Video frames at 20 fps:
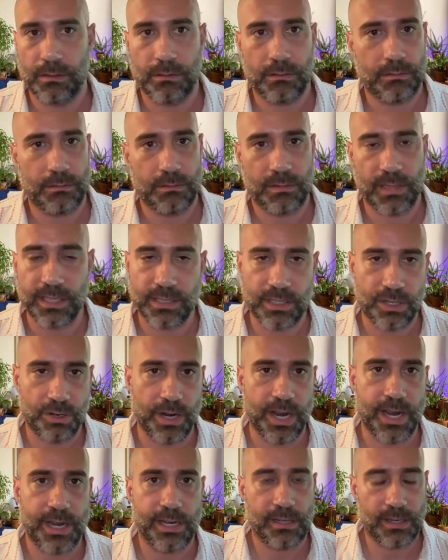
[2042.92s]
That's
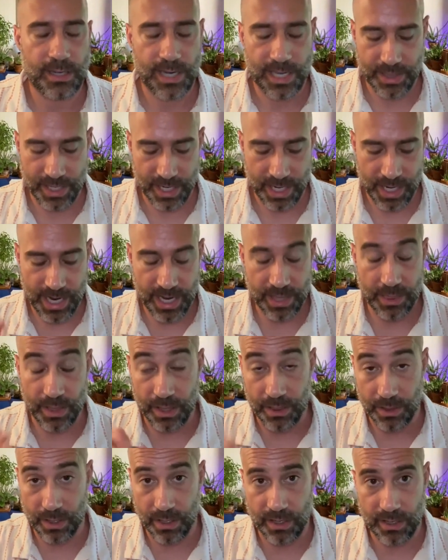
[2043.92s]
great. And then
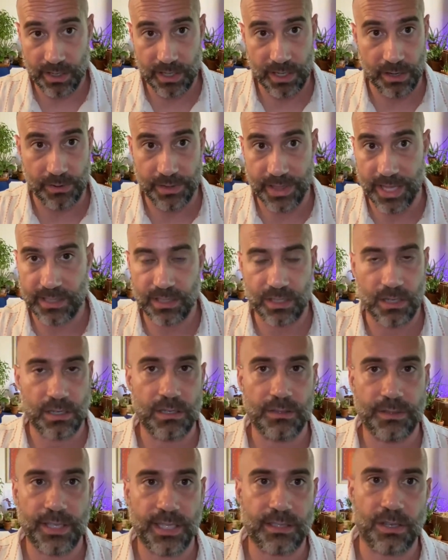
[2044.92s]
and that's
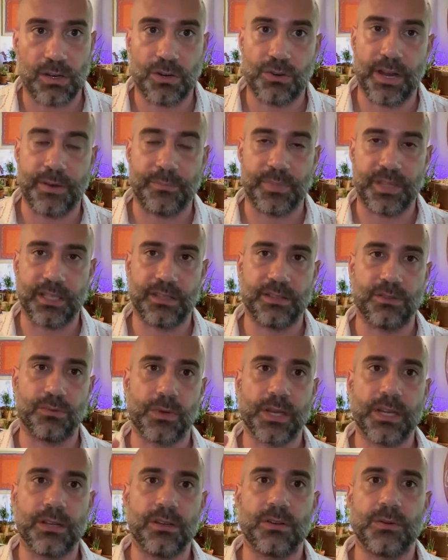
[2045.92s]
all great. But then the
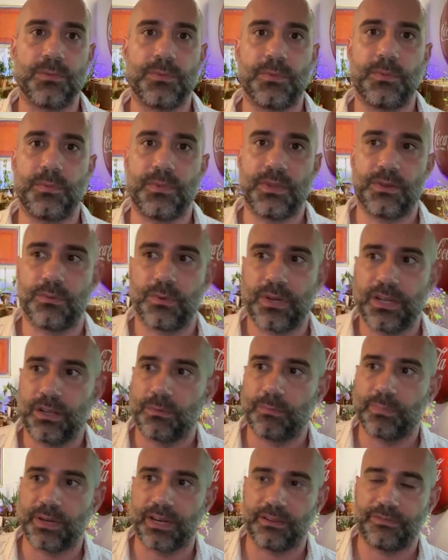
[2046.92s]
real
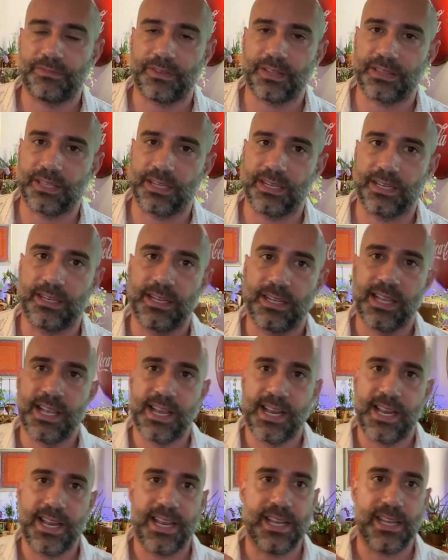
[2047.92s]
benefit then
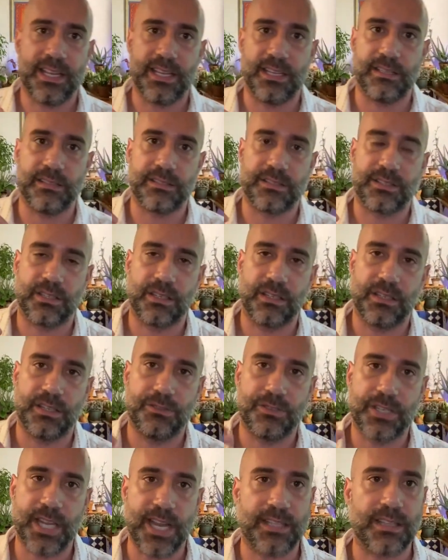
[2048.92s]
is
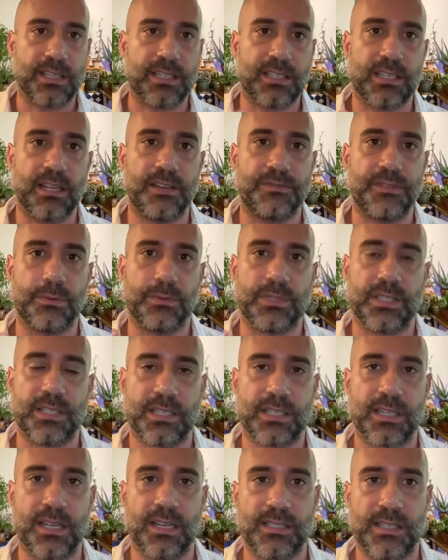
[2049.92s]
you take the stuff that was
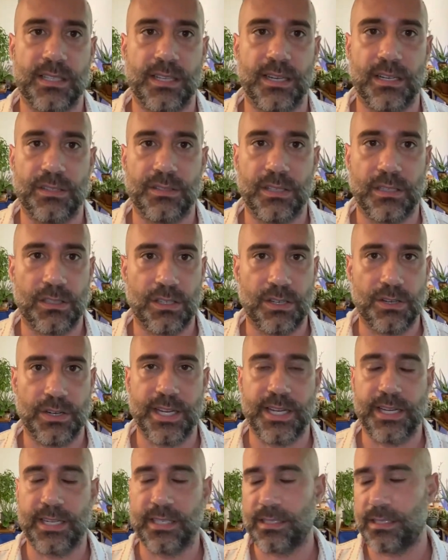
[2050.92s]
discussed there, the
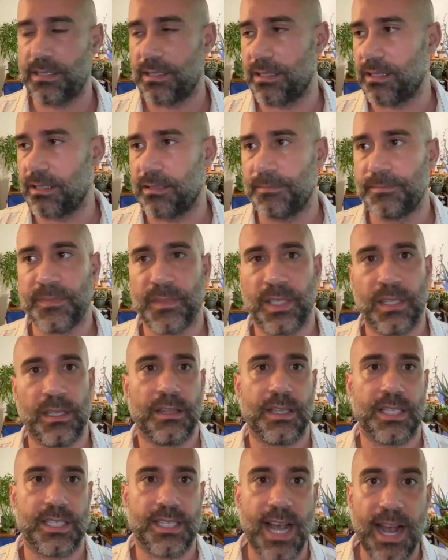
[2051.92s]
learnings, the
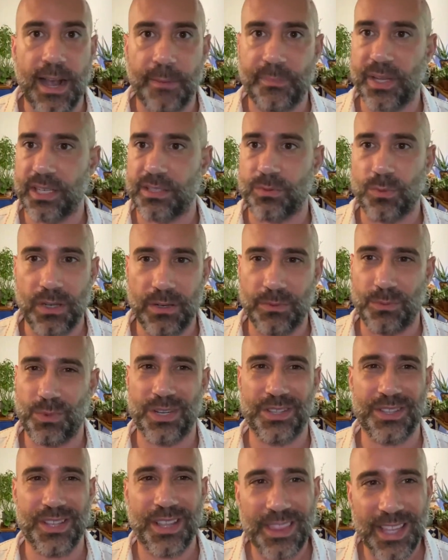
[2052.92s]
topics. What
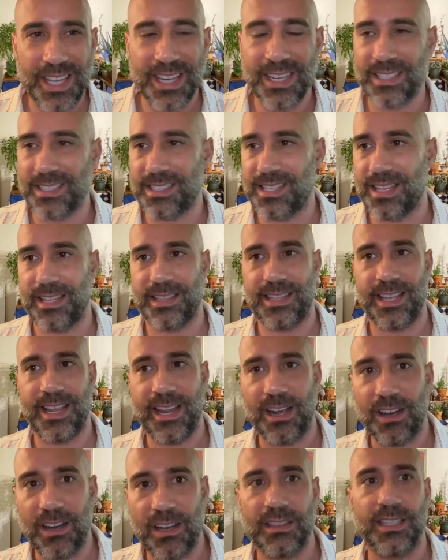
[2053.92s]
are the things that they
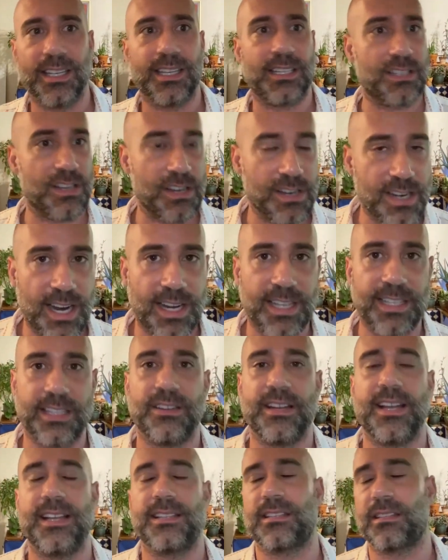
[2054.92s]
all like start nodding their
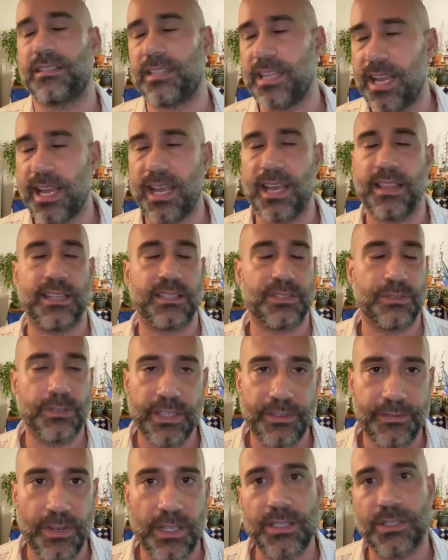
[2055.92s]
heads? Yeah, that's really
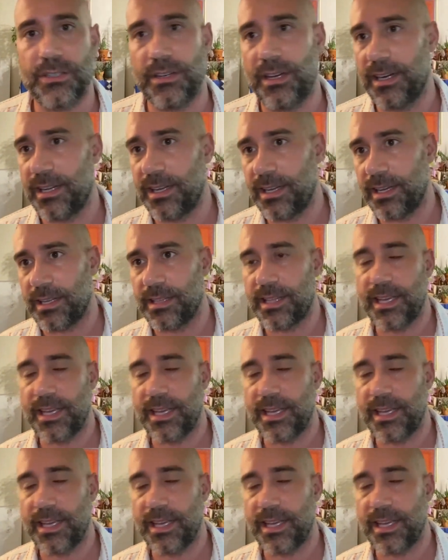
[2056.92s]
frustrating.